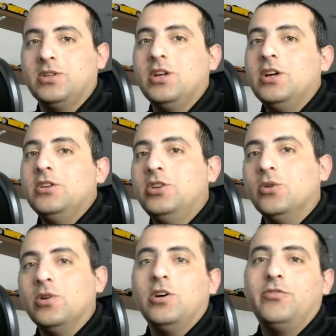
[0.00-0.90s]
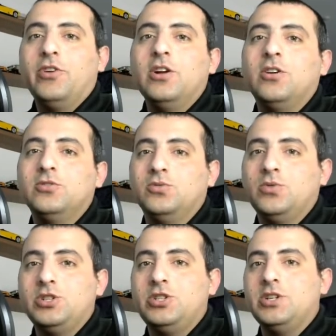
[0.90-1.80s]
Dual Overload, which
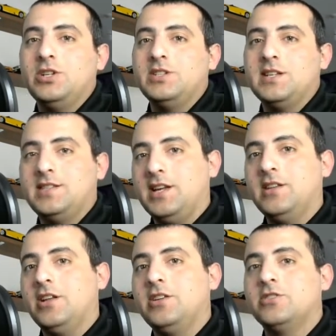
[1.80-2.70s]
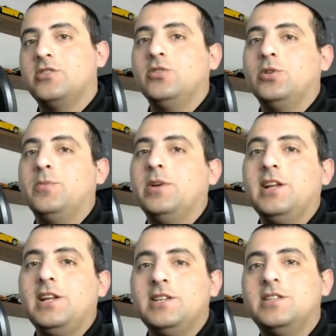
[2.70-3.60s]
is a set that is going to be
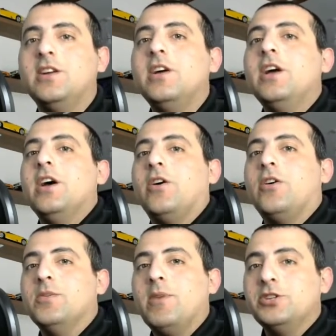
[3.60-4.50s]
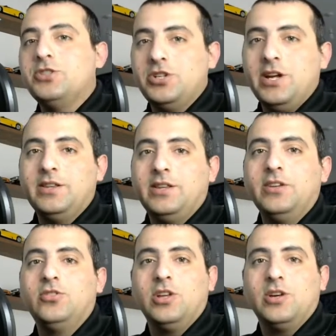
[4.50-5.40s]
released on March 19,
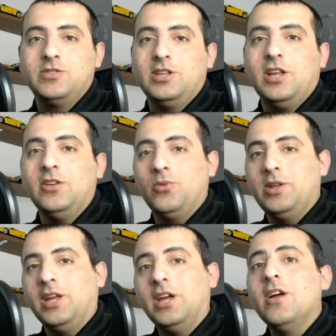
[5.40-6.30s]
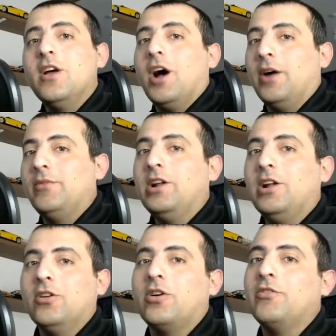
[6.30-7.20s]
2020. I'm really
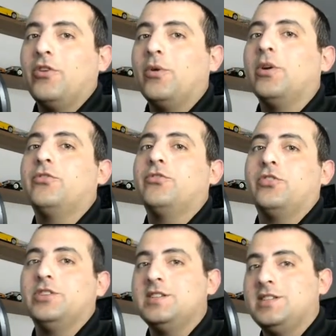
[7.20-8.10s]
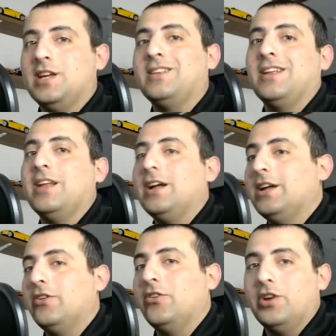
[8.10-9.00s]
looking forward for this set, and I can
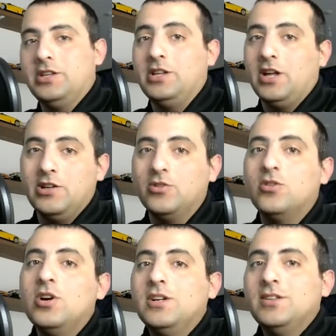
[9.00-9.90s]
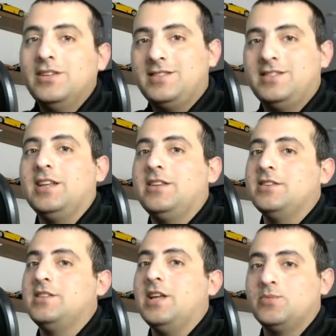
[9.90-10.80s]
already tell you this set is
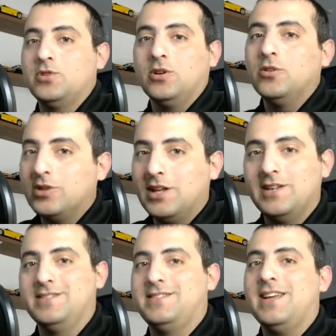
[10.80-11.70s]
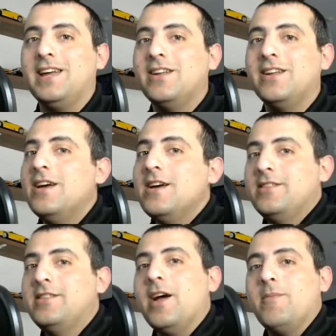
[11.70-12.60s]
absolutely insane. The
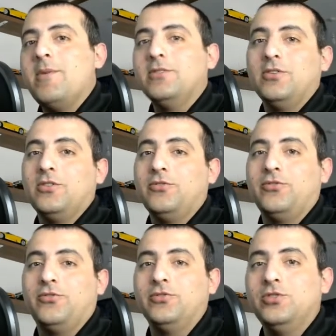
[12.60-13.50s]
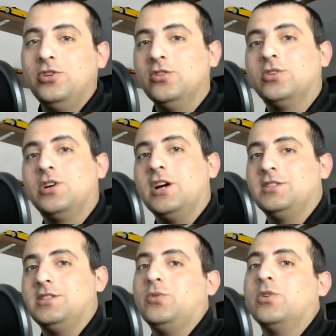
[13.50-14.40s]
amount of new cards that
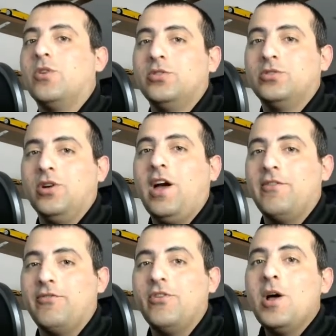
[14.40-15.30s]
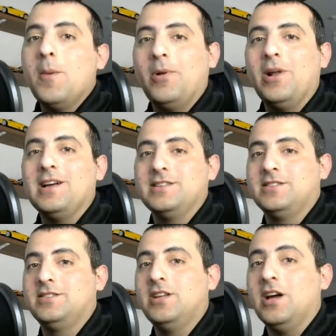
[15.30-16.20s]
we're going to have, plus
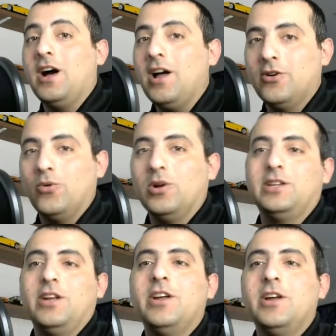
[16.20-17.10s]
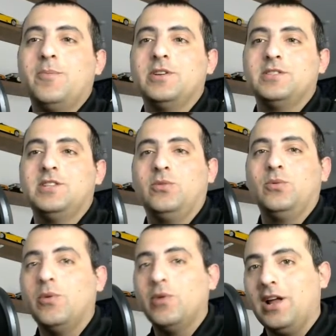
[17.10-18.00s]
the high quality reprints that we
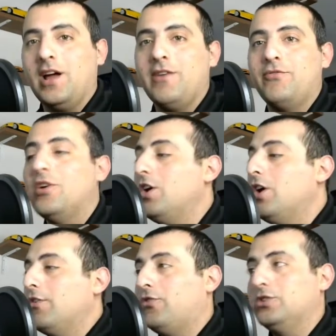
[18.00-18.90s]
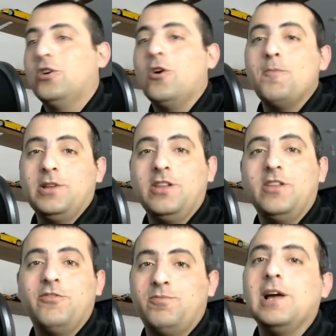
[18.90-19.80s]
will have for the competitive
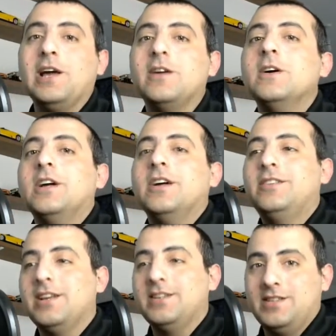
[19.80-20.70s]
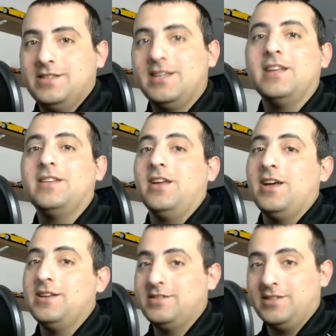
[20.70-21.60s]
play, this set
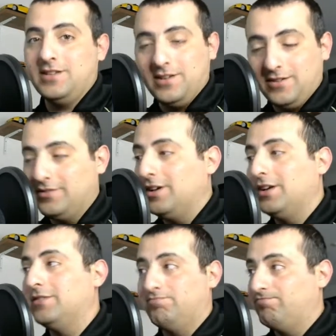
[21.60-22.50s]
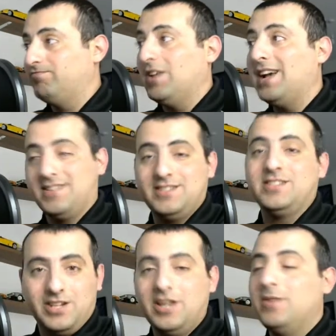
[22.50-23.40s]
is
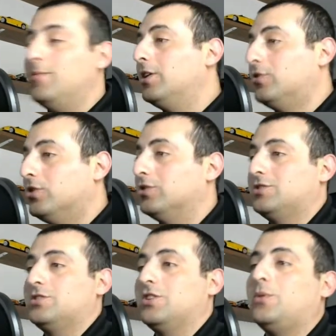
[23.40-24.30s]
extremely good. So